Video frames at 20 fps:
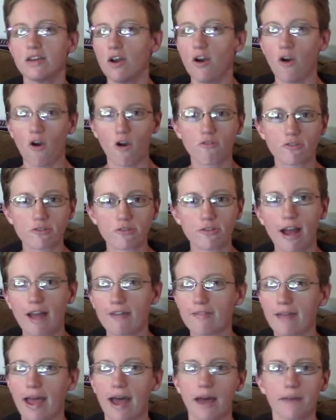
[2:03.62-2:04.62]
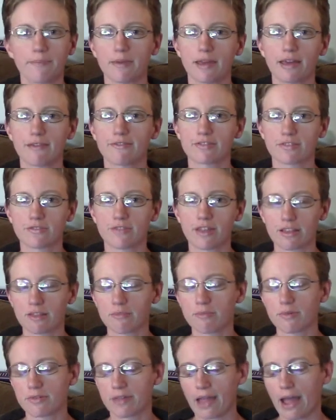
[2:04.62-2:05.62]
Overdrive app, it was
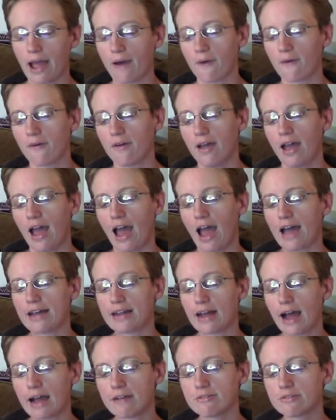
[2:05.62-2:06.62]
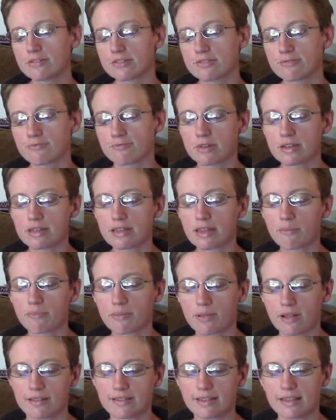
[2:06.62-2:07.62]
available now. And I was really
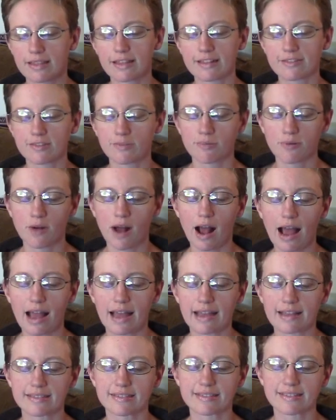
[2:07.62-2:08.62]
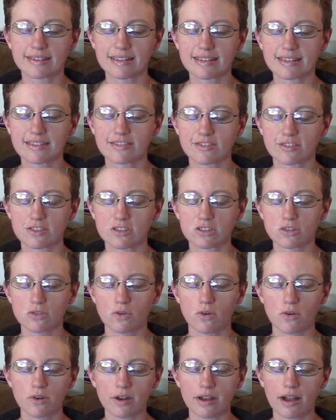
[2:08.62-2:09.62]
pleasantly surprised. It's the
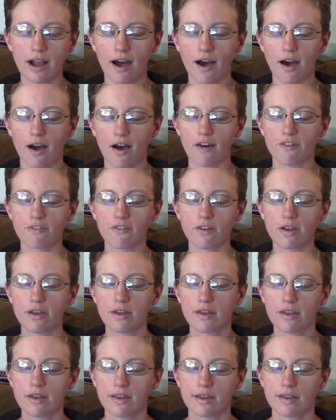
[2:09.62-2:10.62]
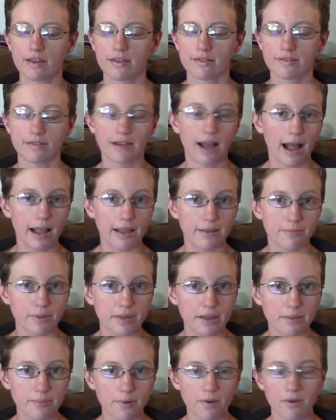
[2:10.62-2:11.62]
story of 9
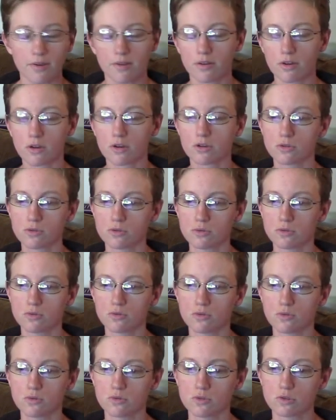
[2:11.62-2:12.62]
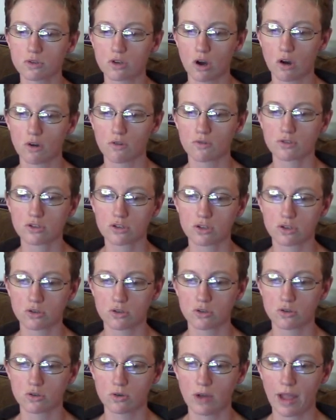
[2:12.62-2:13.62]
people who go
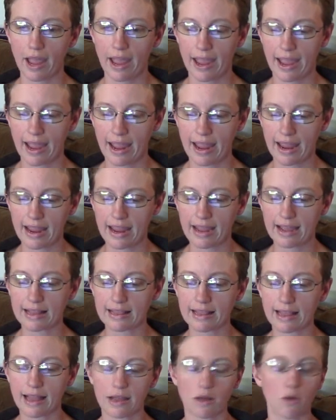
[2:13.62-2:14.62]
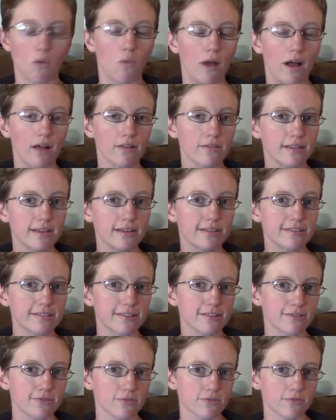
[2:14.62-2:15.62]
to a, like,
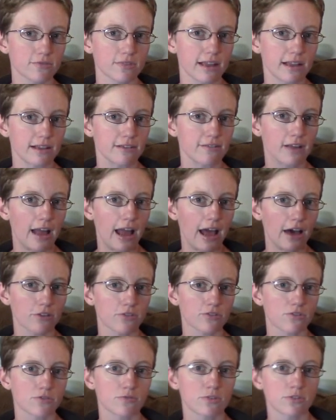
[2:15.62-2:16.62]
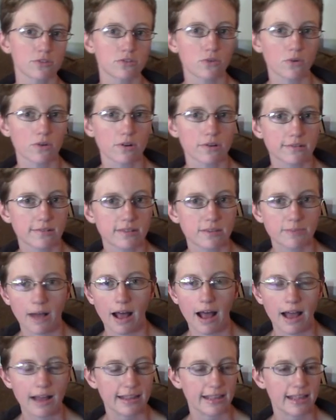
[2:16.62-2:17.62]
wellness, like, health resort
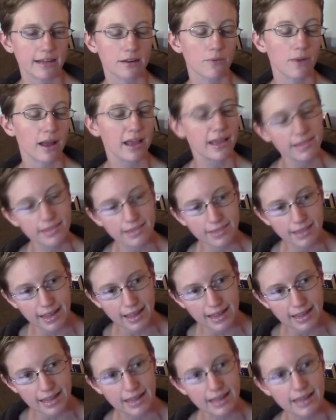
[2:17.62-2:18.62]
spa getaway thing.